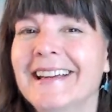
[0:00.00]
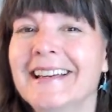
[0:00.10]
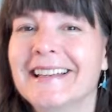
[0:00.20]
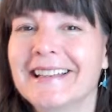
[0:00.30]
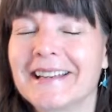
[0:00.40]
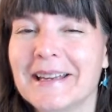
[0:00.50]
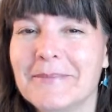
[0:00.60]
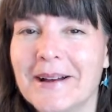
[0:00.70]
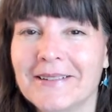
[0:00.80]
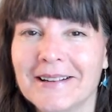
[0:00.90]
that
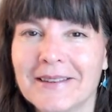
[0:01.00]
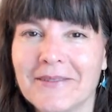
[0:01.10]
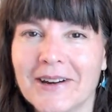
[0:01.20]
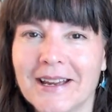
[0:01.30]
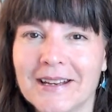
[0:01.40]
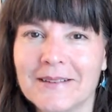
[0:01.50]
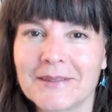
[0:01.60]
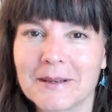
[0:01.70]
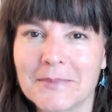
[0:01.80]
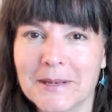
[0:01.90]
came out at the very end of
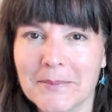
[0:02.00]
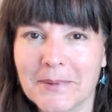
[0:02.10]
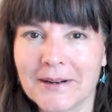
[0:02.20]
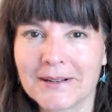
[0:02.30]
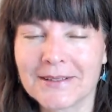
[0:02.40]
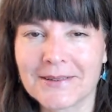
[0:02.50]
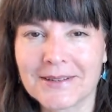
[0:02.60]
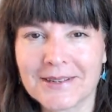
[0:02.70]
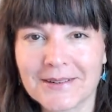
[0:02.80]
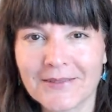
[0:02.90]
September, so
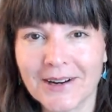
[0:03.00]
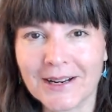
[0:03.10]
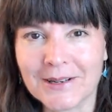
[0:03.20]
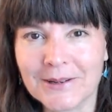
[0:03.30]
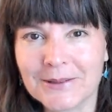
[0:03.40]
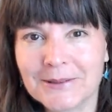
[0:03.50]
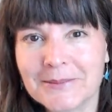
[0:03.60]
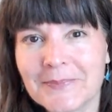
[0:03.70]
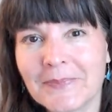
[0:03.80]
still very new.